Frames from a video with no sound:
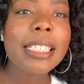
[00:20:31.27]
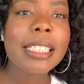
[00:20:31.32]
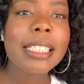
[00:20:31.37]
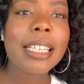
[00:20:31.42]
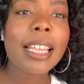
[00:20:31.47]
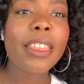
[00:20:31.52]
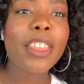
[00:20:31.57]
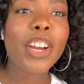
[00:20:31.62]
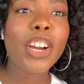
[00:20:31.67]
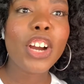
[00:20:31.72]

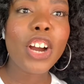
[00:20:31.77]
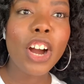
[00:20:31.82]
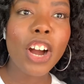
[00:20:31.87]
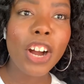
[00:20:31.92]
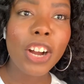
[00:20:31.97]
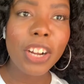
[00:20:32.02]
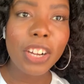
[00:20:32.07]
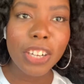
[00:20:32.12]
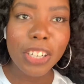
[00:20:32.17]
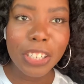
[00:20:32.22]
the
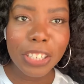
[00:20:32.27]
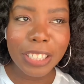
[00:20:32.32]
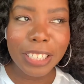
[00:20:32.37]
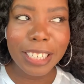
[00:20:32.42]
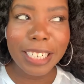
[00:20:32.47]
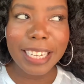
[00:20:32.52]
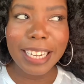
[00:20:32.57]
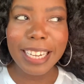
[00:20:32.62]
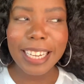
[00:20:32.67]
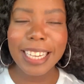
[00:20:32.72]
car,
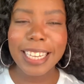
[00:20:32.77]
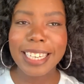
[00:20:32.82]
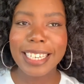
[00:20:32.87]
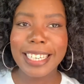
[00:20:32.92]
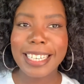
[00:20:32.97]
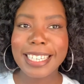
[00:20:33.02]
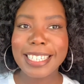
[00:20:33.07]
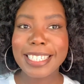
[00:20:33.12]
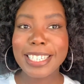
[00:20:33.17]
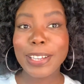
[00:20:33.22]
and
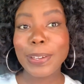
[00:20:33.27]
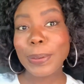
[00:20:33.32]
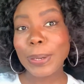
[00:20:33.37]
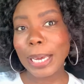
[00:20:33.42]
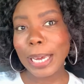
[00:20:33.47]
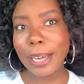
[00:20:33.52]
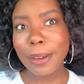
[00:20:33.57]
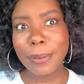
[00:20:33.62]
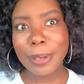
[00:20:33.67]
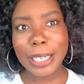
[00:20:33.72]
he's like,
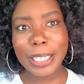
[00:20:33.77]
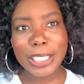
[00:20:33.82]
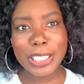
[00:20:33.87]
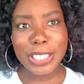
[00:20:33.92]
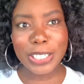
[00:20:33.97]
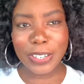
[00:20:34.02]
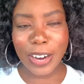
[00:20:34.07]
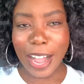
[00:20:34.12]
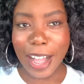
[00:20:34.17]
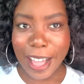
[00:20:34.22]
okay, we're gonna
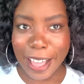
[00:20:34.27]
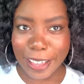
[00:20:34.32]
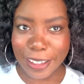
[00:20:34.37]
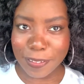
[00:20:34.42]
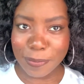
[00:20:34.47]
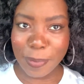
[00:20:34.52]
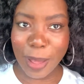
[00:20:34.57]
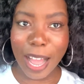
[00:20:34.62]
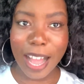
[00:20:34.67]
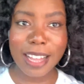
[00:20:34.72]
drive.
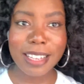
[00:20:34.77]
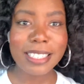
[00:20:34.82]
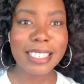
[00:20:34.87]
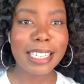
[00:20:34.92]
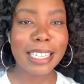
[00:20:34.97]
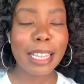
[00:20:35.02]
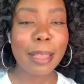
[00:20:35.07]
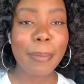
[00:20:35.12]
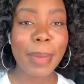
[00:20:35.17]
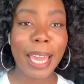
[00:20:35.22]
My aunt's in
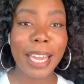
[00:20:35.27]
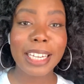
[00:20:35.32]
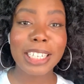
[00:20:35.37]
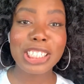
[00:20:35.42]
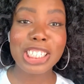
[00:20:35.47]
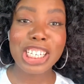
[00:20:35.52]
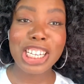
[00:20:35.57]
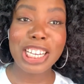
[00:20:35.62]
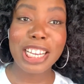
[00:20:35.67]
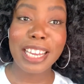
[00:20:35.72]
the back because
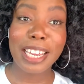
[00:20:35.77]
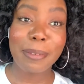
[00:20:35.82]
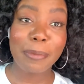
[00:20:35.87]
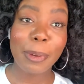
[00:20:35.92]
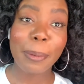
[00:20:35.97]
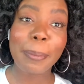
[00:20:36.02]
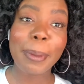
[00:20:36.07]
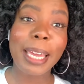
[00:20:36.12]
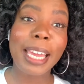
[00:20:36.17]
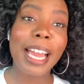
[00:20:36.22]
she came with
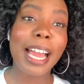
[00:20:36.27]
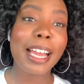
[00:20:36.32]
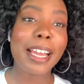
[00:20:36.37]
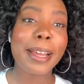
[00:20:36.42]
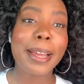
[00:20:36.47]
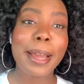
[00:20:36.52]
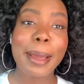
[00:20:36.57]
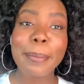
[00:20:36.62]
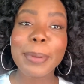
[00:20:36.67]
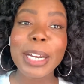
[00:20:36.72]
me.
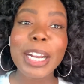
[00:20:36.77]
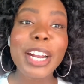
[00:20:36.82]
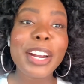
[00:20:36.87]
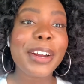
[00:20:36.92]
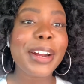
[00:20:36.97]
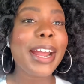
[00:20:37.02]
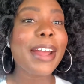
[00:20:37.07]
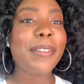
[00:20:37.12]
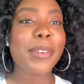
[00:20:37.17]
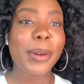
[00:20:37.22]
I bring her
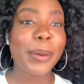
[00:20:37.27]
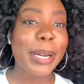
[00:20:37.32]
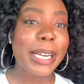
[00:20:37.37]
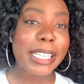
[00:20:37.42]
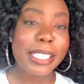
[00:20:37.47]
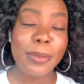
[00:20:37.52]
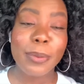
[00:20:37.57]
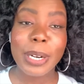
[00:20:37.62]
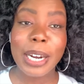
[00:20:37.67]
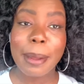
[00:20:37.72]
everywhere
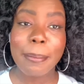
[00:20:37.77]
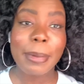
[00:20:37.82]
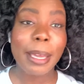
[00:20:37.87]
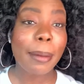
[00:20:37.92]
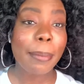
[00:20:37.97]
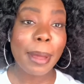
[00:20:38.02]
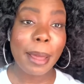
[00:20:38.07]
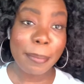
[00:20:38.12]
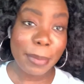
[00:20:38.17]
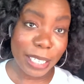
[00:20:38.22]
when I make
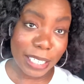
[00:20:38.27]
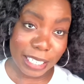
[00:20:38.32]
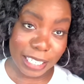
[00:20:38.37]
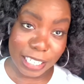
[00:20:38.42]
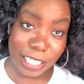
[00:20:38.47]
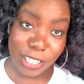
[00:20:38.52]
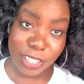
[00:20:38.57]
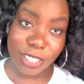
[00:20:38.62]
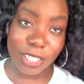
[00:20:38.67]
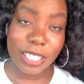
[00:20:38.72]
my big
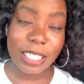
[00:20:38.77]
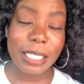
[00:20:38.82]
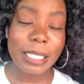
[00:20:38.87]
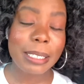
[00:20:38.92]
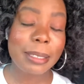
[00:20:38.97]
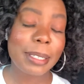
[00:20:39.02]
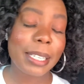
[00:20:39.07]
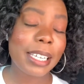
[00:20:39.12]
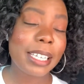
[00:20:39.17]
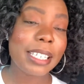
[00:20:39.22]
decisions
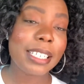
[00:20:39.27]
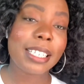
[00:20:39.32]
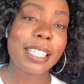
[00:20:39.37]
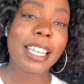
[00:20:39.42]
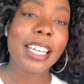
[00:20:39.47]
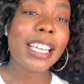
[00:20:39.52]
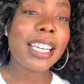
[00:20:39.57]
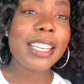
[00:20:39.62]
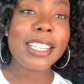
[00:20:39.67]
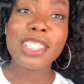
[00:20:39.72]
because
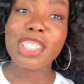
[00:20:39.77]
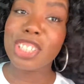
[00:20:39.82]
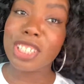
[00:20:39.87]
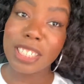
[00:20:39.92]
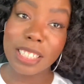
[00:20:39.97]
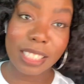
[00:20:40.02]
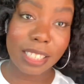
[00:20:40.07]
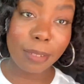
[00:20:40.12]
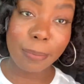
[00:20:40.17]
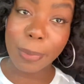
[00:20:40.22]

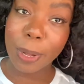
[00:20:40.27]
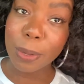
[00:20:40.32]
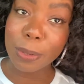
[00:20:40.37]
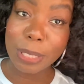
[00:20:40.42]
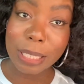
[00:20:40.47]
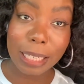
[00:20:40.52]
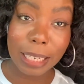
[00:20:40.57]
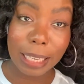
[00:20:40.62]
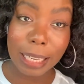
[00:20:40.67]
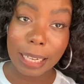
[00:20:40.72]
she's the
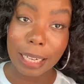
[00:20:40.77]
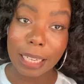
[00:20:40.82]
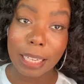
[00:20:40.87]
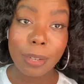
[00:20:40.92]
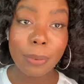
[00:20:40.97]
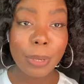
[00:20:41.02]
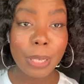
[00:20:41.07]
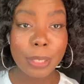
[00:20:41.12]
boss lady. Okay,